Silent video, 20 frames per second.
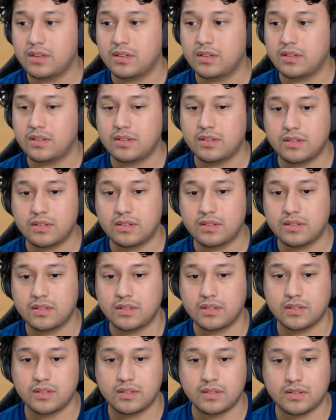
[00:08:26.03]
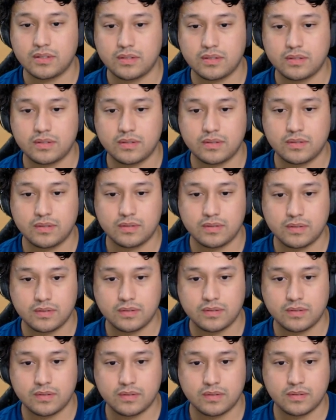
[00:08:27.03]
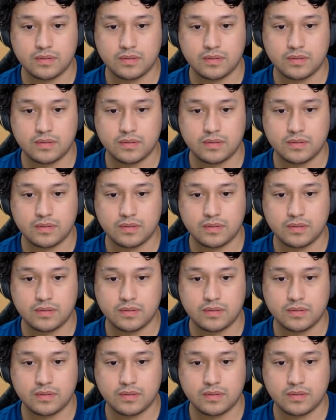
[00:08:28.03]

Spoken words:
Nothing is said.